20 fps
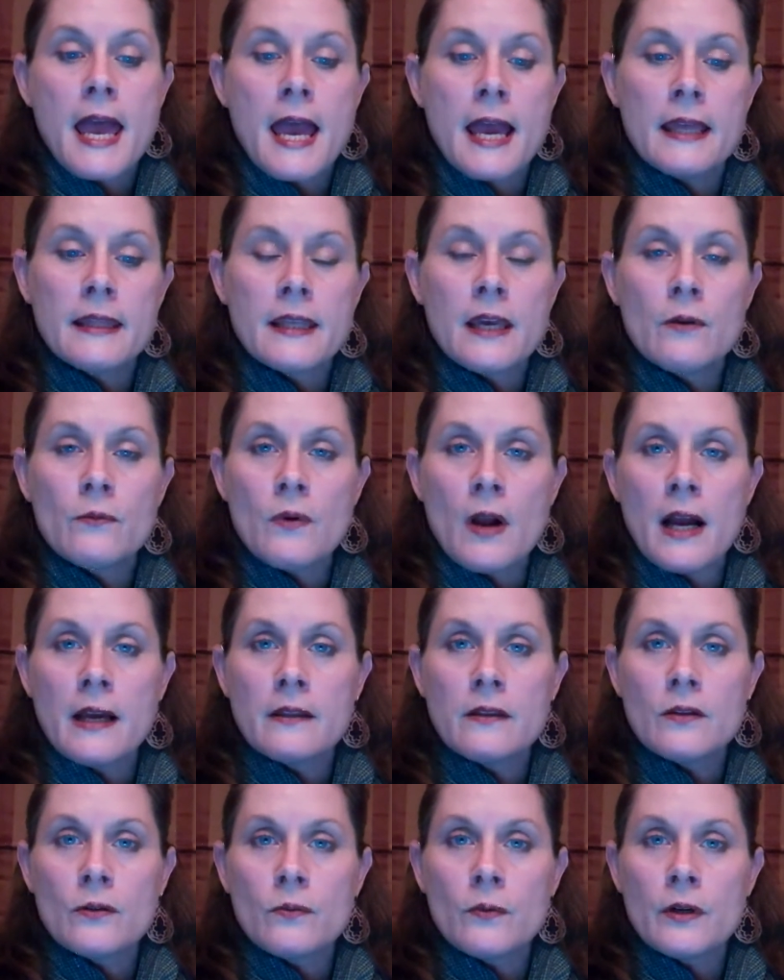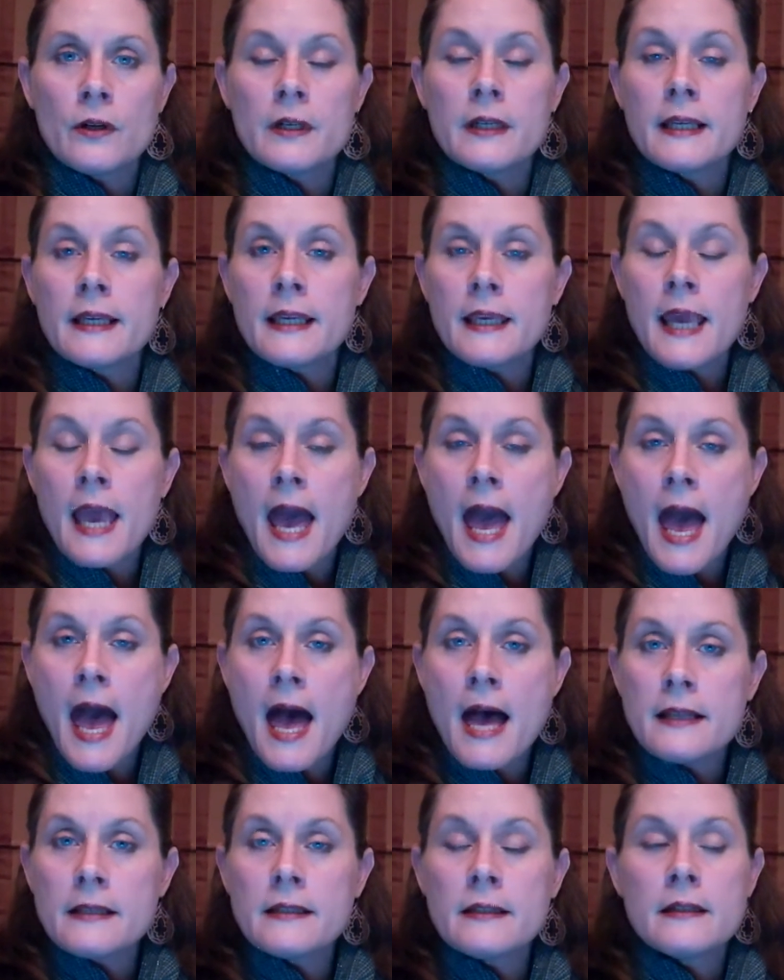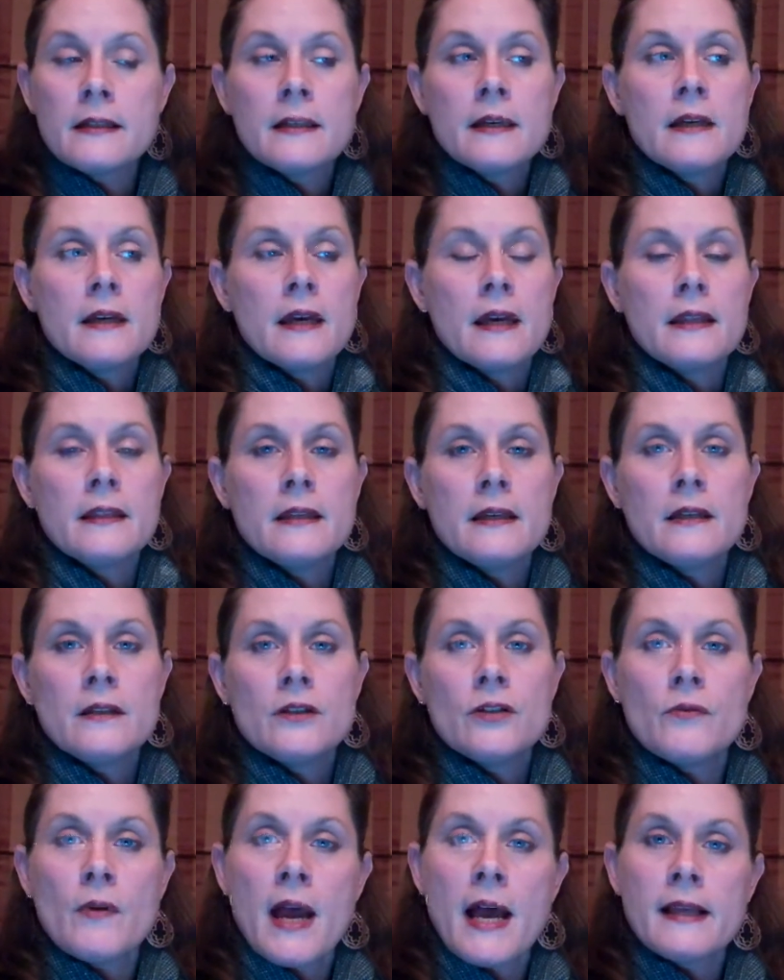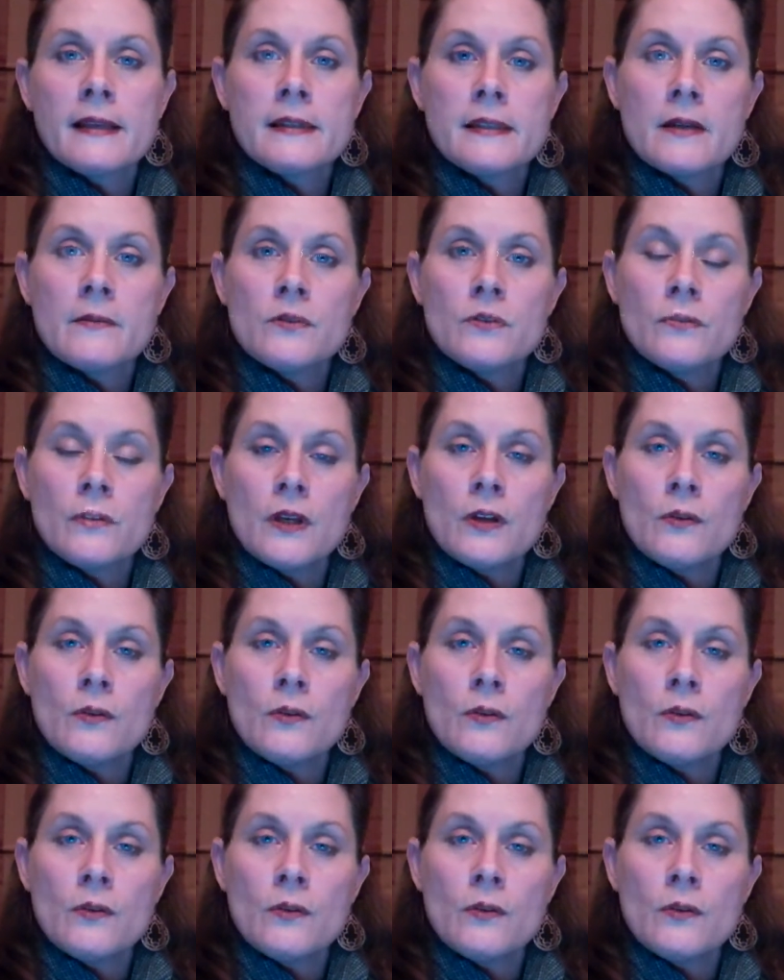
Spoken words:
and they write the word cat, and then you ask them to